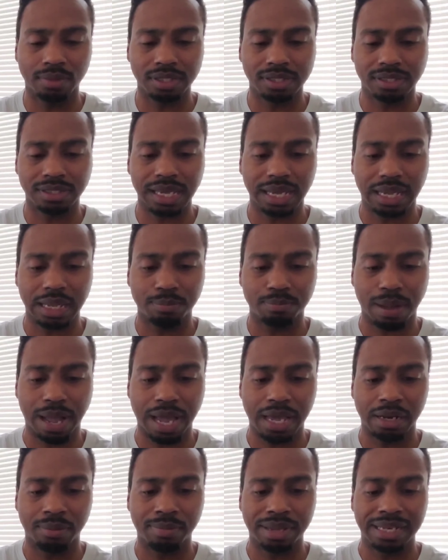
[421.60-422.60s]
the second
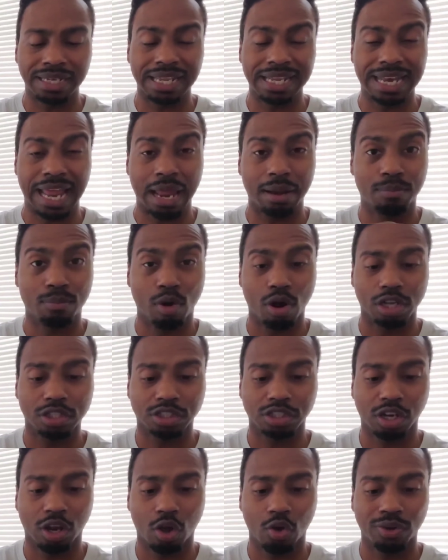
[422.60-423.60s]
bottom, and then that March
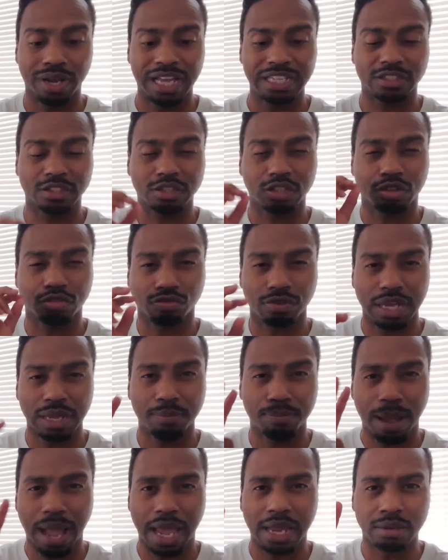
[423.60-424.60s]
low. That's 3
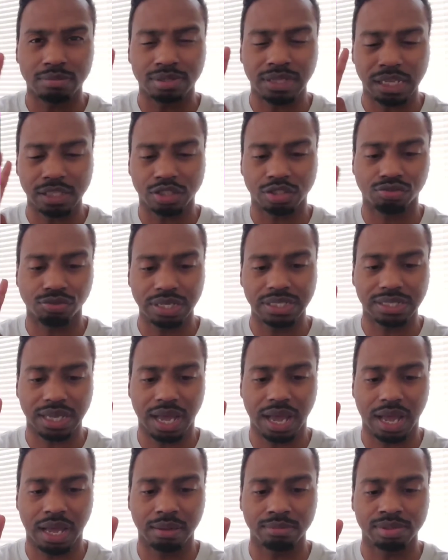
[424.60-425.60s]
bottoms. That's 3
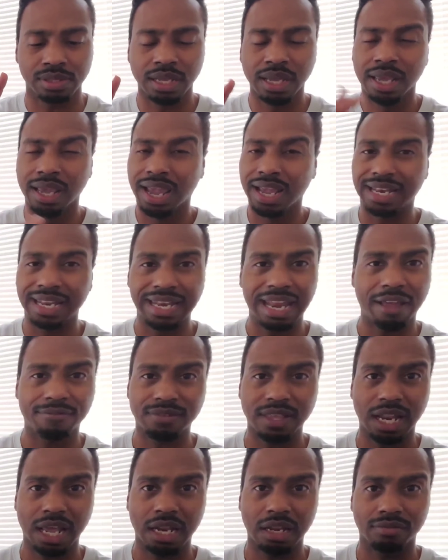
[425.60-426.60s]
times. And then
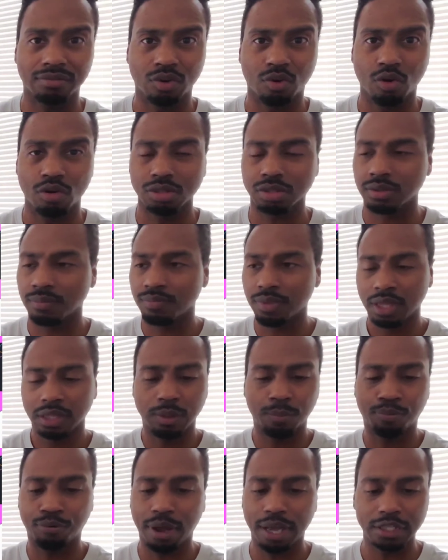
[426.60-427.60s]
after that, of course, the
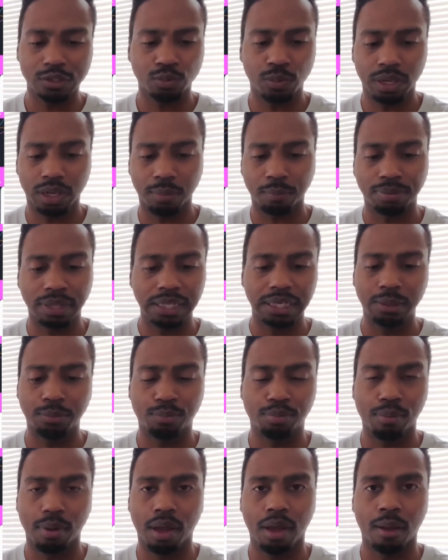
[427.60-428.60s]
price went
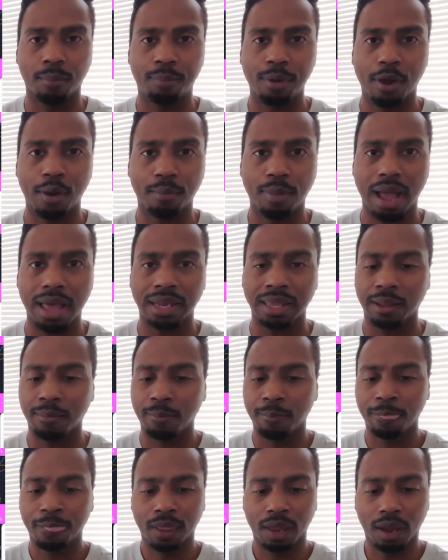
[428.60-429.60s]
completely
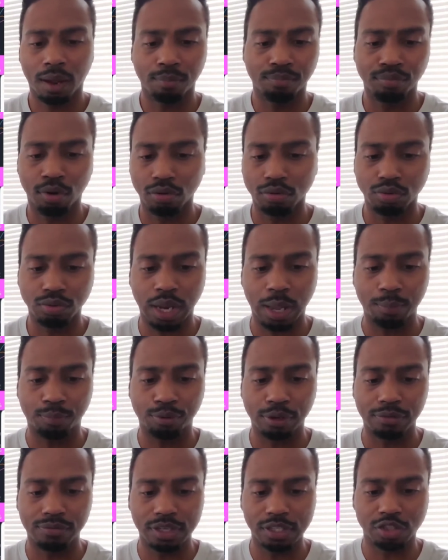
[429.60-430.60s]
parabolic, broke through that
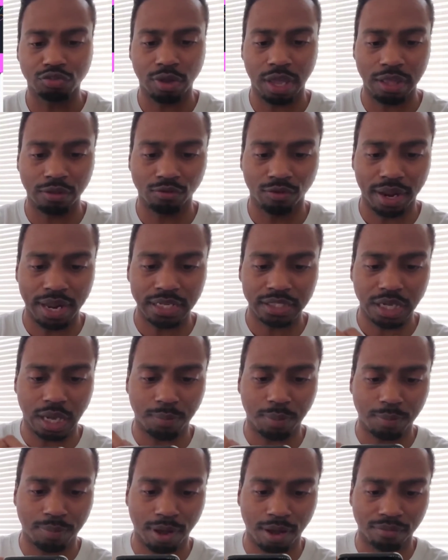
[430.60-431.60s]
previous trading range up
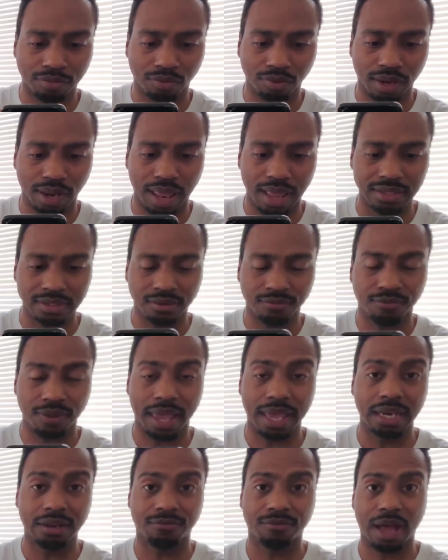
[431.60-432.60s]
above
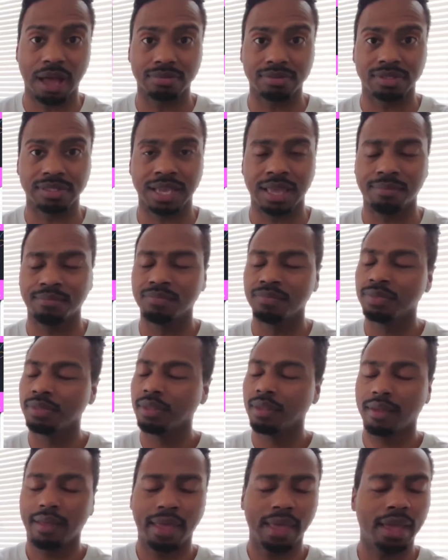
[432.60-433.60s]
$3.85,
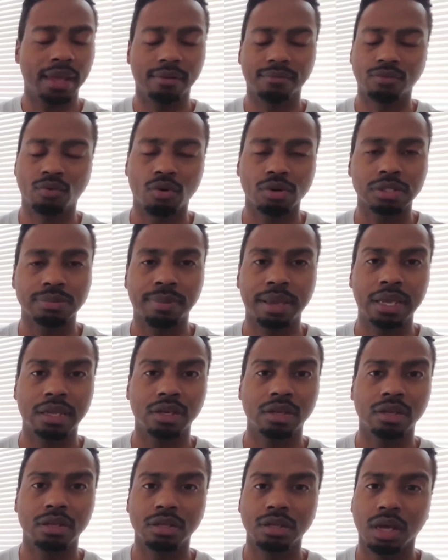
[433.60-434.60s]
and of course made
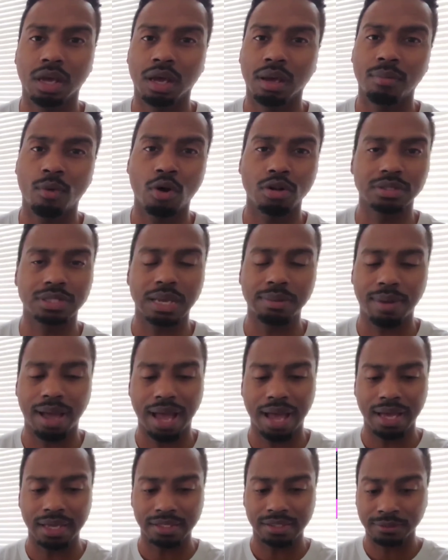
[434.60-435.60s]
all-time
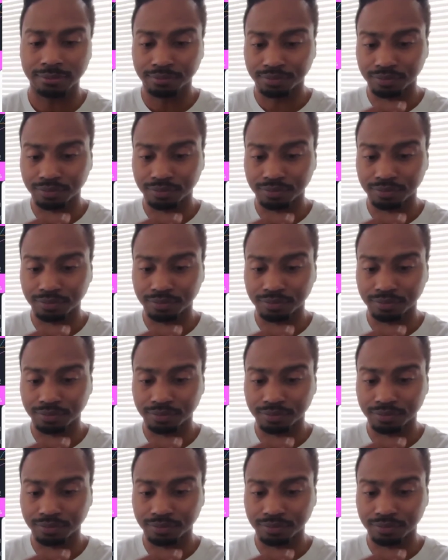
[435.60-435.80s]
highs.